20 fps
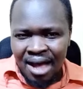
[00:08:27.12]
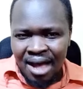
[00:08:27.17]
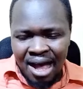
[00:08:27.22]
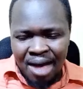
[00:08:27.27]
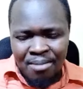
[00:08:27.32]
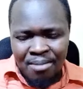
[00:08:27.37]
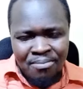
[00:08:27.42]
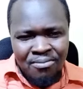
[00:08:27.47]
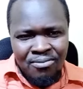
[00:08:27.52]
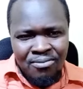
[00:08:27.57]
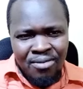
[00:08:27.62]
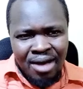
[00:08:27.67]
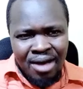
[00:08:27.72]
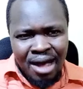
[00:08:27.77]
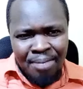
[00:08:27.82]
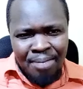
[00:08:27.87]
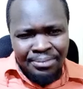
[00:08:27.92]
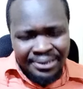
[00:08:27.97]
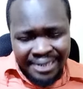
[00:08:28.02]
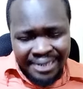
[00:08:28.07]

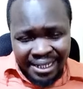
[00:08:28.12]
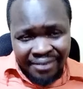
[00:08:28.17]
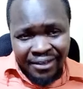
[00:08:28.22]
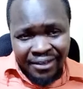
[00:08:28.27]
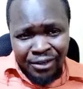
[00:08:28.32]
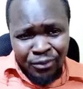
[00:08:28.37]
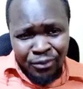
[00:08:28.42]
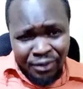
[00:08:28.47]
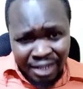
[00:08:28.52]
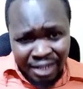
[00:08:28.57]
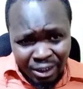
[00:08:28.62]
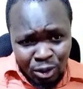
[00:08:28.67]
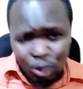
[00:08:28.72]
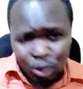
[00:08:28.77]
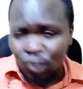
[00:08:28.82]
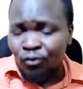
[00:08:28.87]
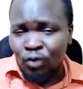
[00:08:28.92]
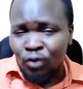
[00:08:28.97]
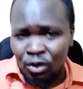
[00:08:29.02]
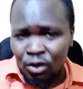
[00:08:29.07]
I'm saying that with a
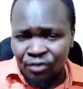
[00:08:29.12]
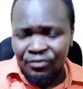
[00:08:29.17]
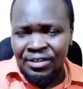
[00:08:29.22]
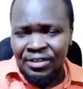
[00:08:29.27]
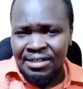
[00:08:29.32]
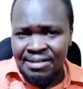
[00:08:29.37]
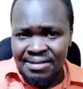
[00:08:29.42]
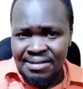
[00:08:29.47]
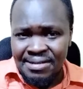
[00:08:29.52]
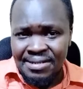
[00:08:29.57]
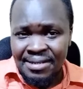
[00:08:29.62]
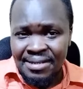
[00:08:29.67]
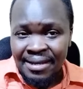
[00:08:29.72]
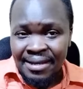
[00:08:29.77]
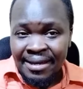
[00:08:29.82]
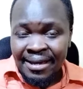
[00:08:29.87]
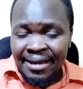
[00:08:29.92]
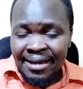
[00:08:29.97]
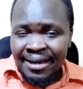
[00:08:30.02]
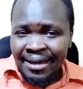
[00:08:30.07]
lot of confidence.
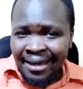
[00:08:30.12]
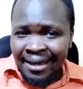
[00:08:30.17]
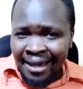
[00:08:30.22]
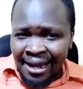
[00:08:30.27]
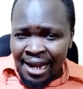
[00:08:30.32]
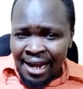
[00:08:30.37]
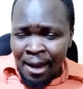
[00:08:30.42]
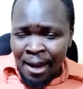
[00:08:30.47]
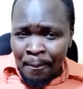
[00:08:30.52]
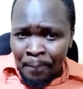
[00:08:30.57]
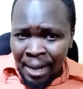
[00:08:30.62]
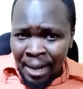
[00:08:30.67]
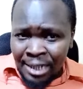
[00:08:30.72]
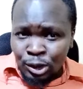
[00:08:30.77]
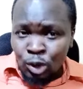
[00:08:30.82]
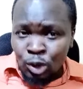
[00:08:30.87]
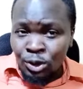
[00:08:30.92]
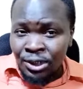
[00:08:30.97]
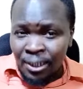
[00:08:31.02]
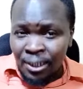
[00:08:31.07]
Any
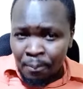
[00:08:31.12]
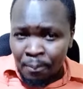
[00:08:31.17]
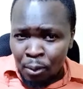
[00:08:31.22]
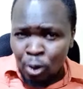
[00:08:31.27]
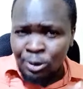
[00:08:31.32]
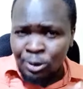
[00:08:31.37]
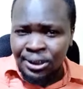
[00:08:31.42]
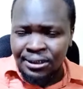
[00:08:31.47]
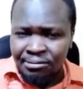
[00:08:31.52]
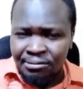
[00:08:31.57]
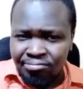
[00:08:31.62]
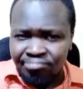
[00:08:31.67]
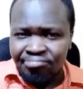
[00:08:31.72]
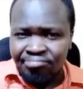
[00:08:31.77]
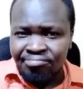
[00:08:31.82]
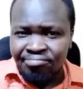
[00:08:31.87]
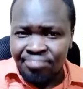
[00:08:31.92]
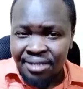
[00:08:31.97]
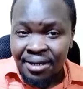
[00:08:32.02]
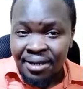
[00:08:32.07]
person supporting
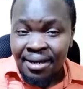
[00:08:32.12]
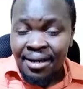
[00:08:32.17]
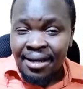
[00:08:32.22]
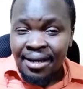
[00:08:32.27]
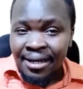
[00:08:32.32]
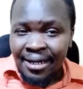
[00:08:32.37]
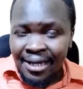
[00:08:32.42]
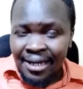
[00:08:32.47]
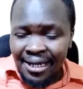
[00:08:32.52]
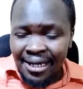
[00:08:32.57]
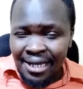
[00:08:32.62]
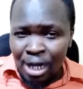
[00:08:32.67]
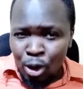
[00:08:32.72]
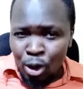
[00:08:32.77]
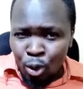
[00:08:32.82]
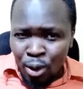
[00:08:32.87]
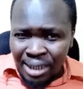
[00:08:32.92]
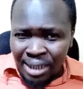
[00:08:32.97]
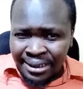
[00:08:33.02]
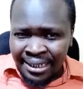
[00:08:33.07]
Kenya
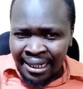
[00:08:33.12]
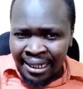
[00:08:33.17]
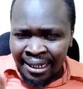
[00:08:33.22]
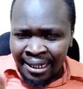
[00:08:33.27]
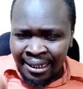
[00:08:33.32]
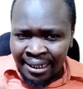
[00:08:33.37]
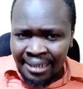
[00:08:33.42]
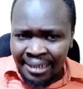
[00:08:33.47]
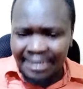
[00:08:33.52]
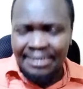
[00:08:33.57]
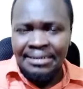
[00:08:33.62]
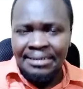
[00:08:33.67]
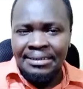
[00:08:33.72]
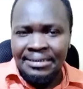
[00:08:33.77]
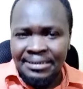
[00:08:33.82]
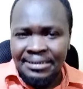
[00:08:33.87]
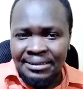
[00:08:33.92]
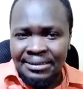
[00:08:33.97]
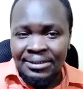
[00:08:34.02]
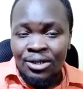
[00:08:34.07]
Kwanza
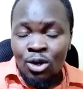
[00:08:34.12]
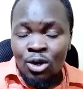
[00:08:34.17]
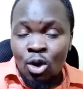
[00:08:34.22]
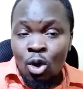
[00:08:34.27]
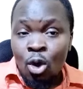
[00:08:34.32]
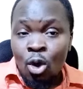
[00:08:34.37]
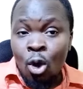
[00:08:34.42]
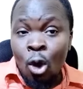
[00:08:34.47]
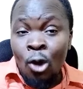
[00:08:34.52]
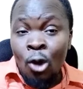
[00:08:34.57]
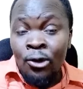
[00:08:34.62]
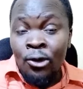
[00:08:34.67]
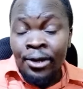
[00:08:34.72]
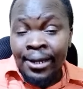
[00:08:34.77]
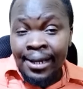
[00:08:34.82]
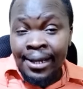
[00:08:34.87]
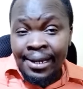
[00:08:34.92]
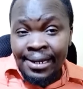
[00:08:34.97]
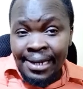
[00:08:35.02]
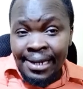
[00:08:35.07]
Alliance or
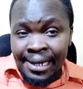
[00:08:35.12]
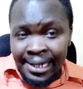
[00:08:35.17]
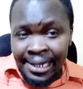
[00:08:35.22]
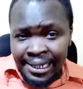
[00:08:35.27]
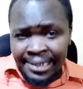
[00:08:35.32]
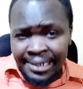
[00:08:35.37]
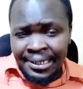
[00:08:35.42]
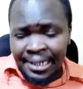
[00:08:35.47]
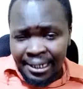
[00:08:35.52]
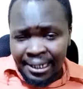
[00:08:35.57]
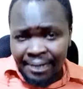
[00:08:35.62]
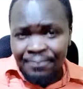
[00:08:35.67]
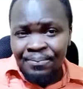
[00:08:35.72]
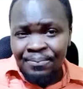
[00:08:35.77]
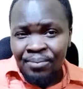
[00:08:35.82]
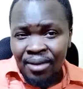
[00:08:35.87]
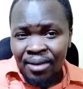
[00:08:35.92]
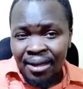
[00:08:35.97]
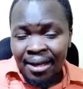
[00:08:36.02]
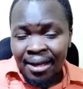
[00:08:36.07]
any
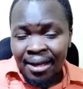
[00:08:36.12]
leader